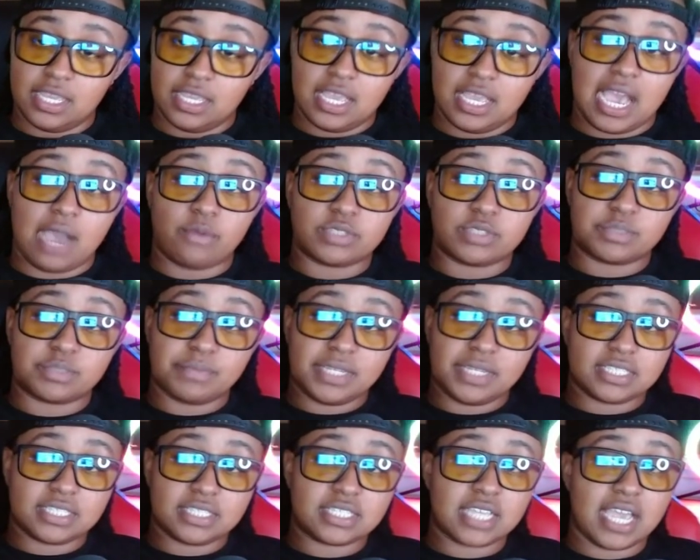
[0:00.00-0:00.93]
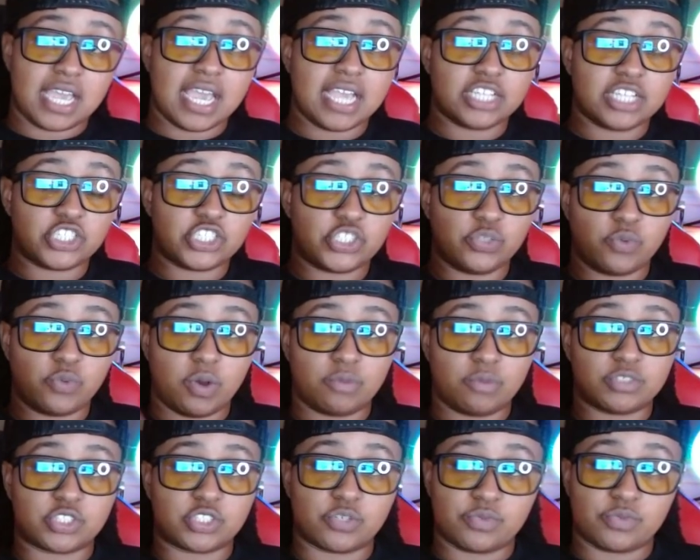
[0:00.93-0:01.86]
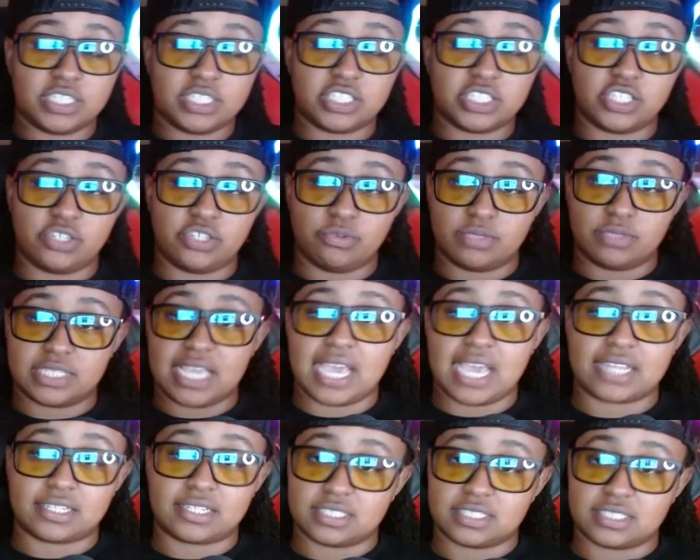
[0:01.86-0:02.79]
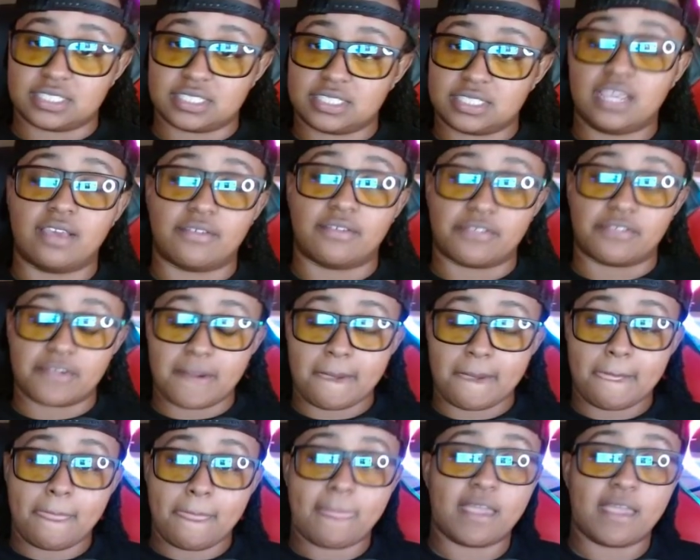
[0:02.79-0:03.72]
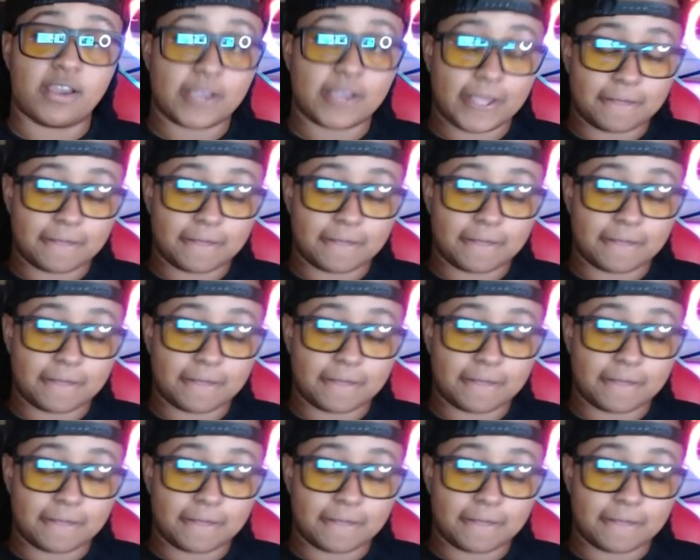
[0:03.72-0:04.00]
I was meaning to ask you what was the reason you was acting stiff. Okay.